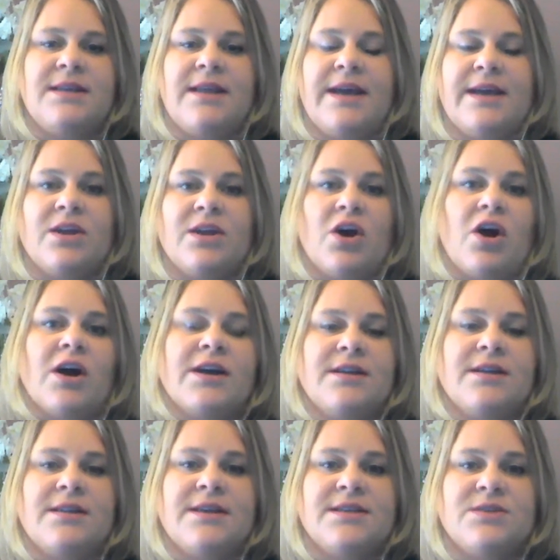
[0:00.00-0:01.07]
like an
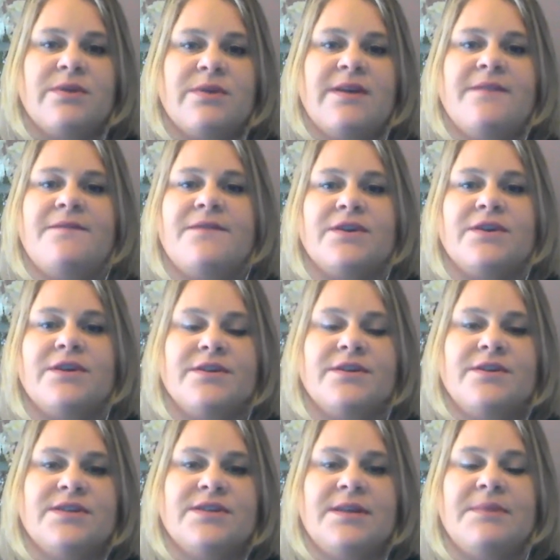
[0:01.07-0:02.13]
Oculus Rift
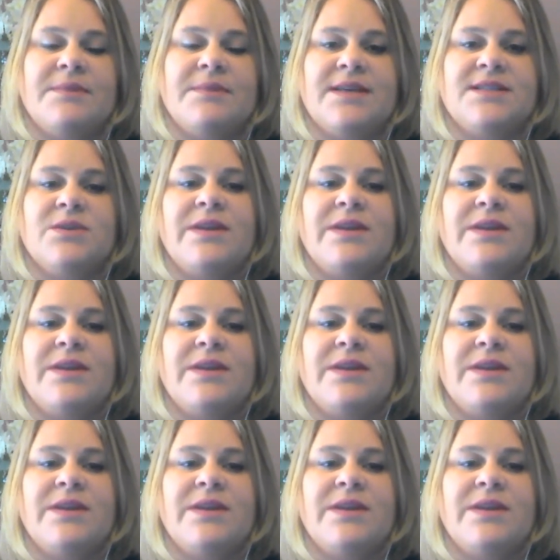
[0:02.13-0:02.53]
or something.